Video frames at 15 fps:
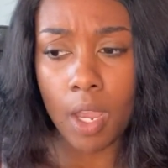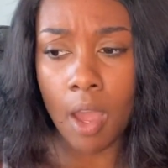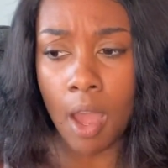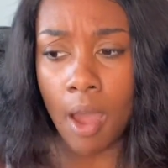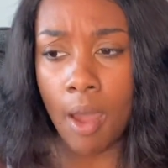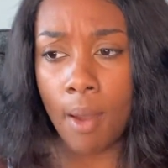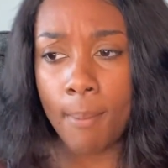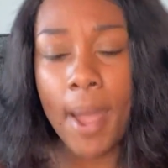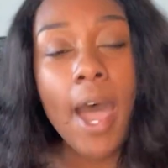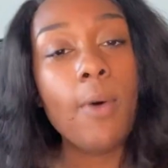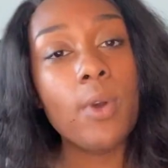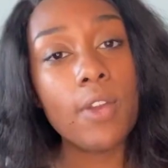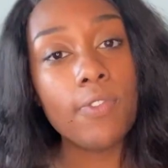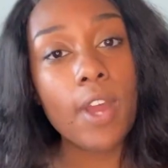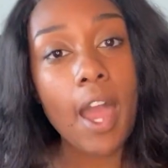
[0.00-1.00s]

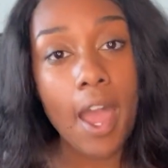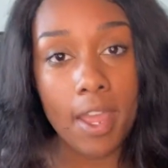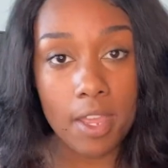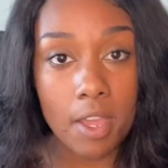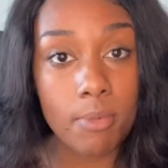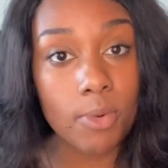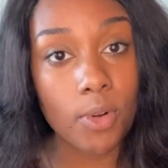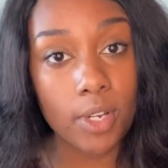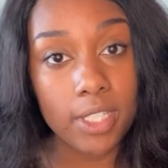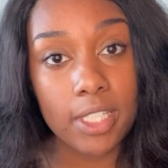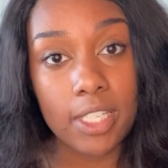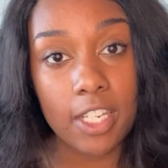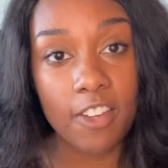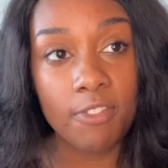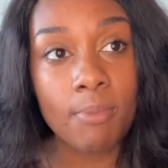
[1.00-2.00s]
However, I am going to
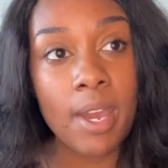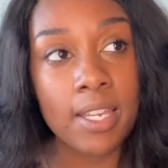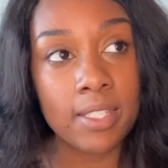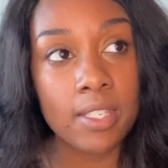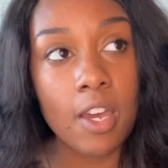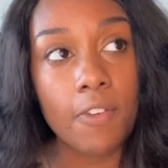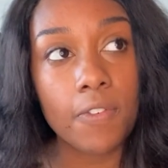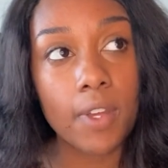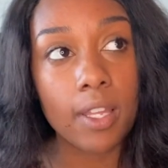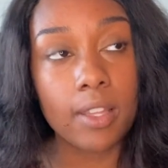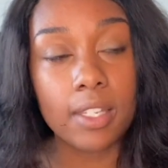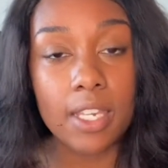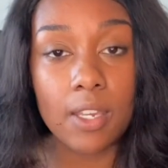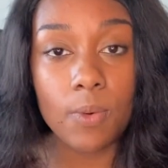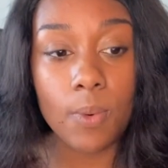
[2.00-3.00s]
give myself a
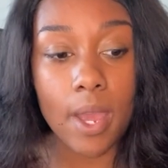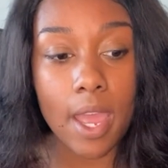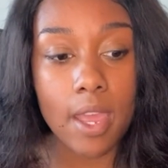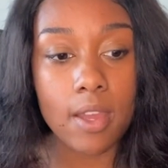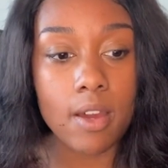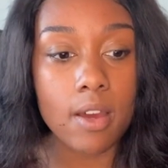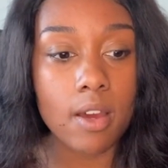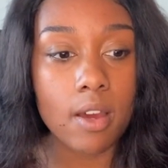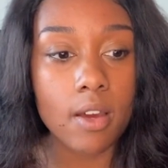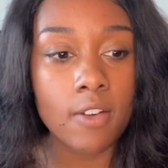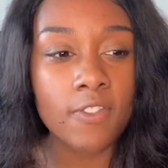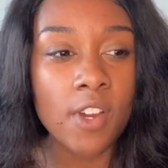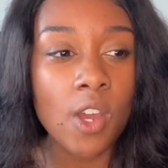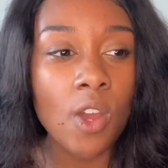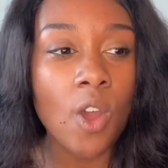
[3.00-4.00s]
leeway
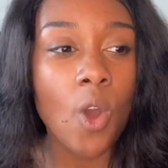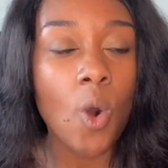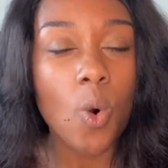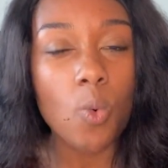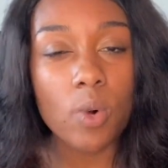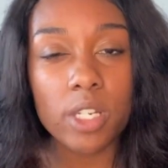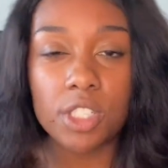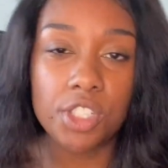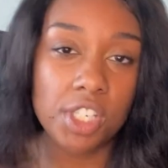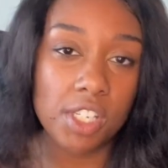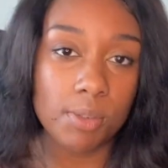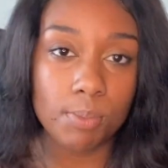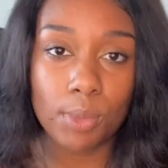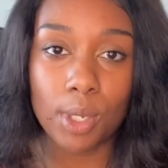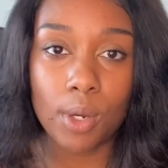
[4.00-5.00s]
of one
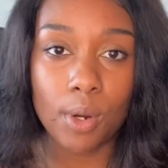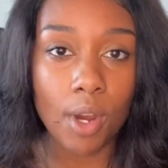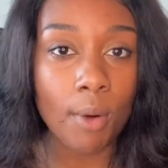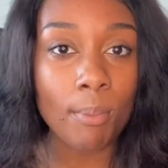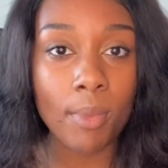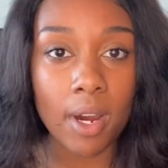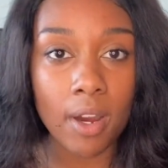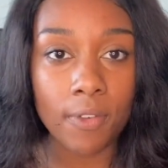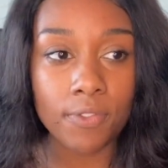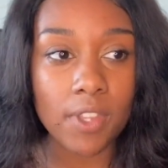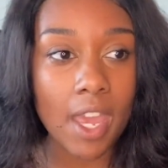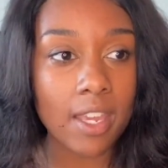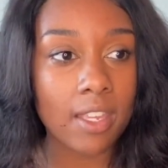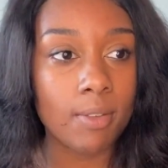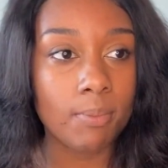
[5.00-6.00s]
cheat meal a month
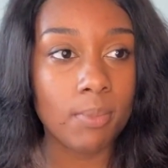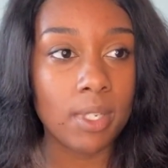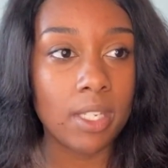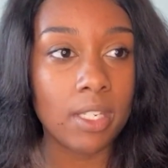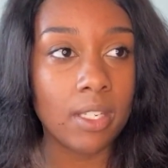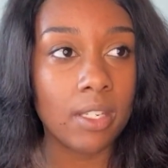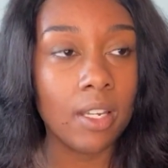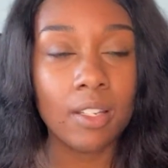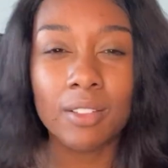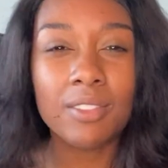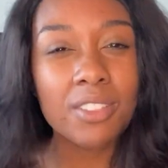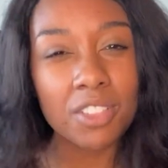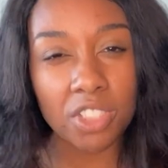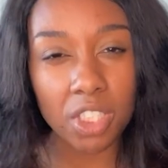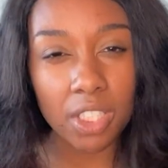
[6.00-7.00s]
that can be
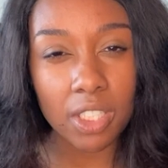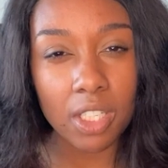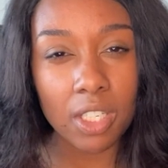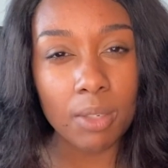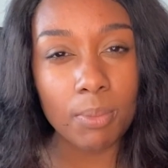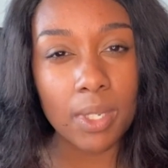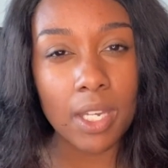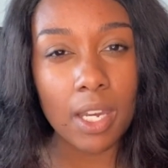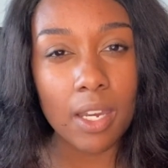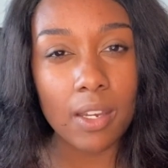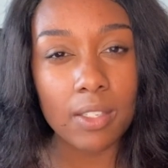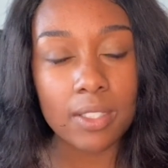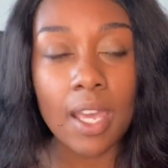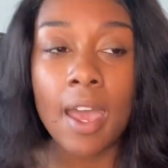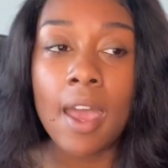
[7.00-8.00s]
chicken,
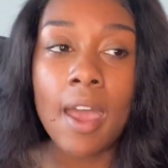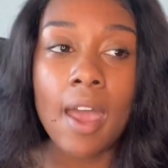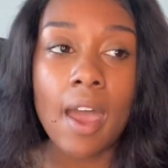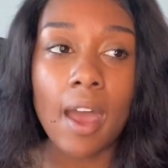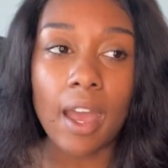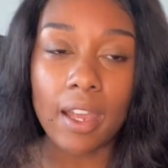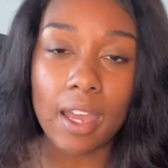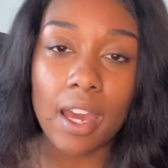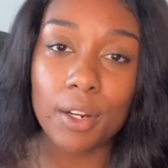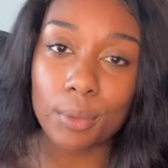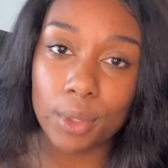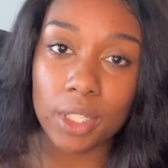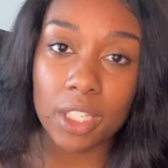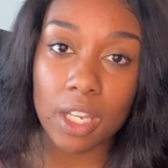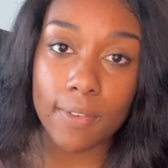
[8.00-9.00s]
because I kind of
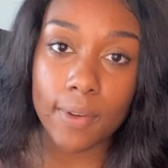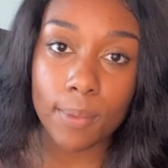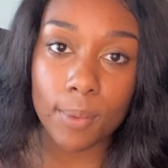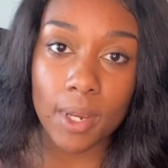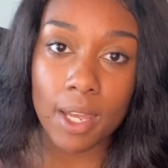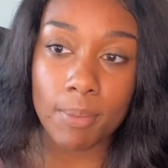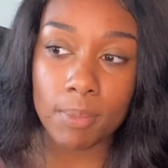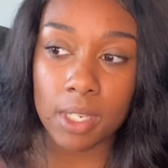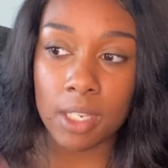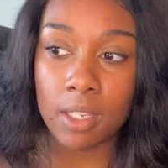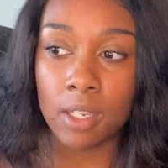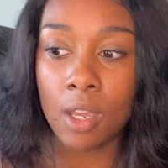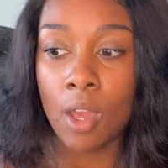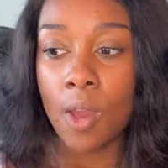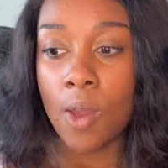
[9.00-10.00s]
want to give up red
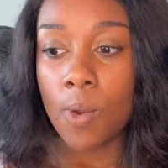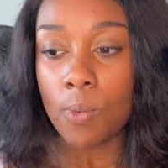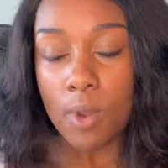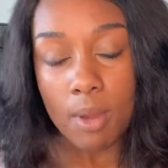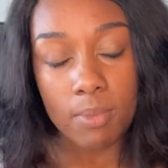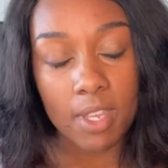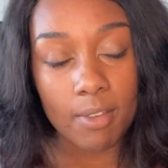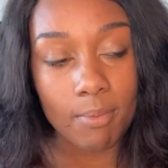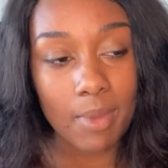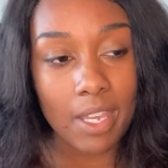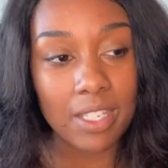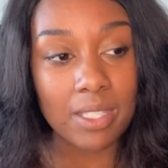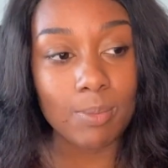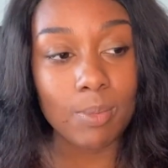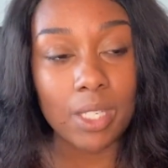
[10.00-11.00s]
meat. Red meat
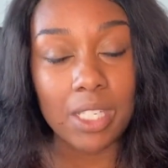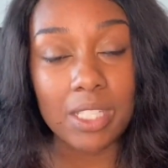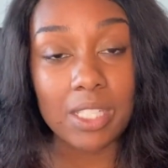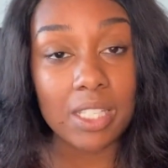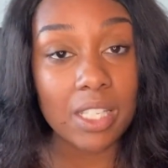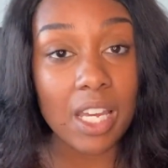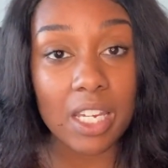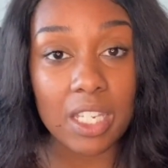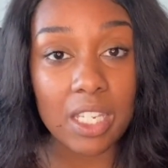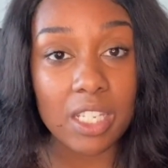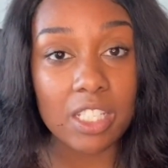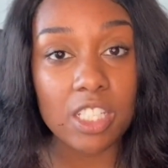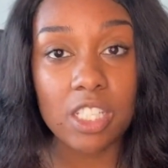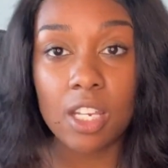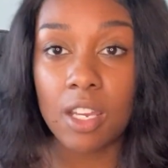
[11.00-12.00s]
makes me
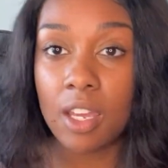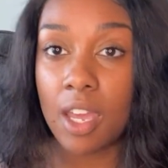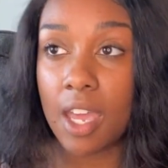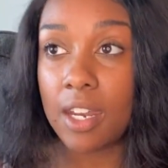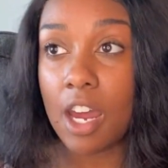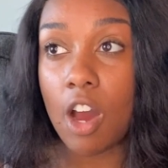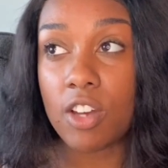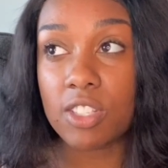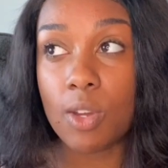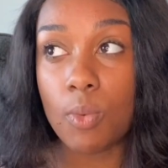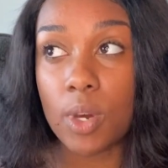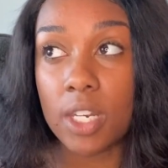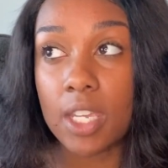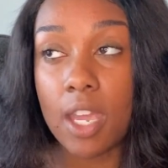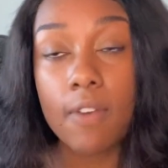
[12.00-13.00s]
sluggish. And I also
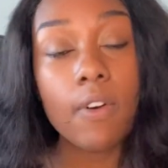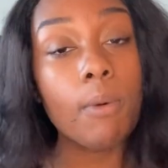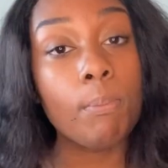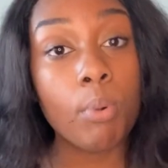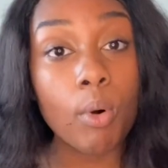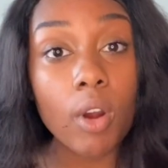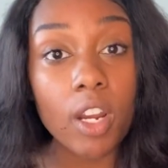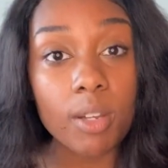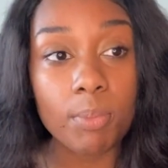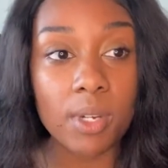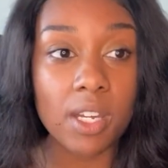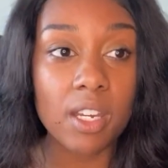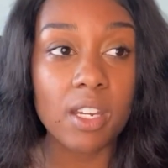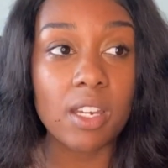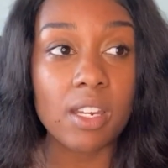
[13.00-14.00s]
want to give up pork,
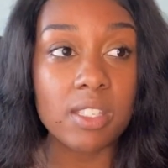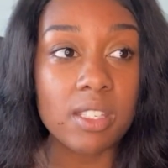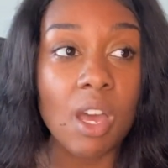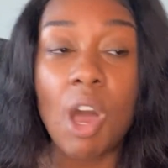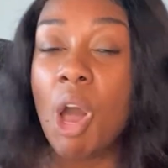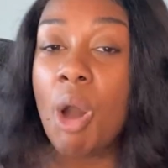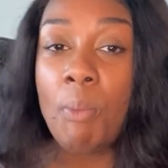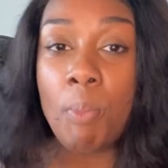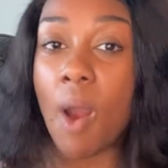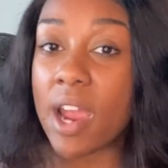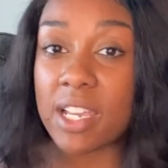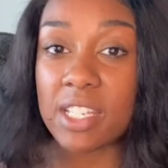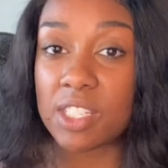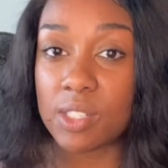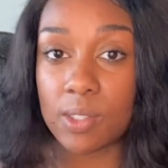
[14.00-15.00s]
because
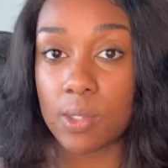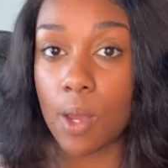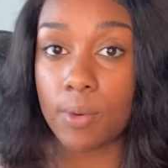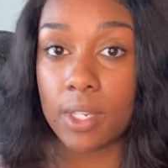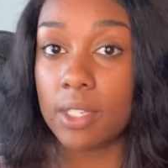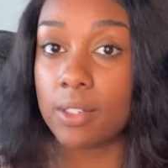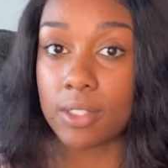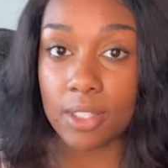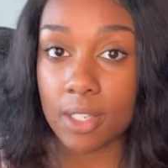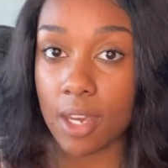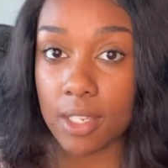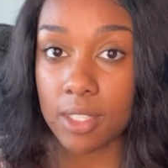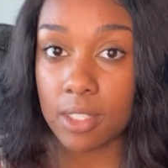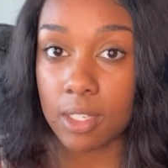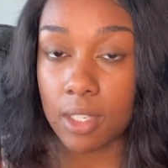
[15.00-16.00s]
pork is just low-key
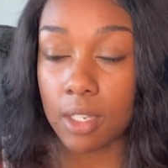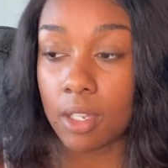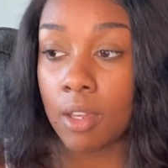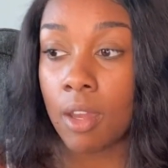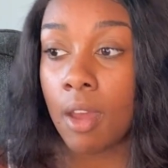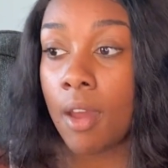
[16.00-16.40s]
disgusting.